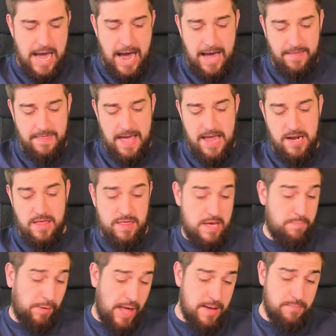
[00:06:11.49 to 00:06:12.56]
And then
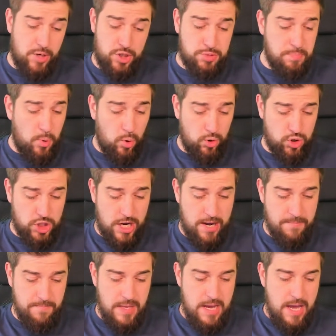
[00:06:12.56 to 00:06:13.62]
the Plague Burst
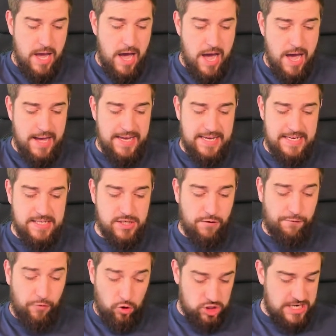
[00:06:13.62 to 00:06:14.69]
Mortar is
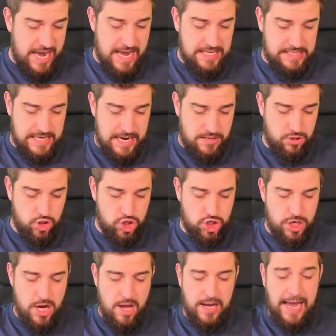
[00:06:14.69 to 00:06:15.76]

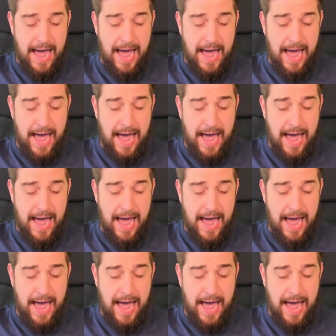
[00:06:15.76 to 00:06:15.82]
48-inch,